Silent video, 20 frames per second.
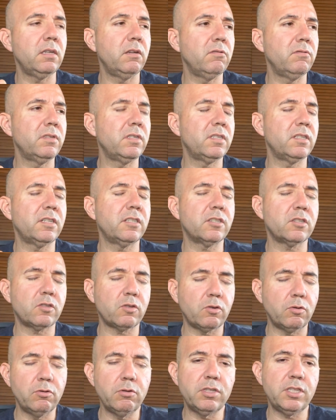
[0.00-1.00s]
It was
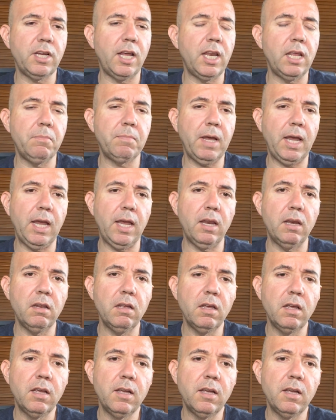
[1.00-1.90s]
excruciating pain.